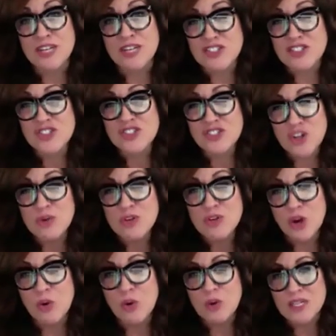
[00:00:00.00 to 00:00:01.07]
They just don't
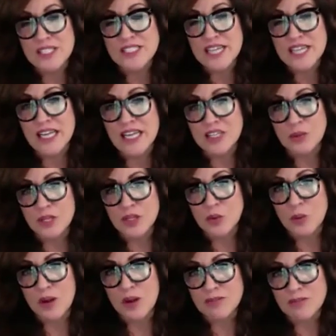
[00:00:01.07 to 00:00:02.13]
know exactly what you
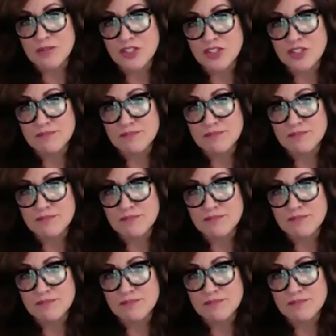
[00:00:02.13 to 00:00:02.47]
want them to do.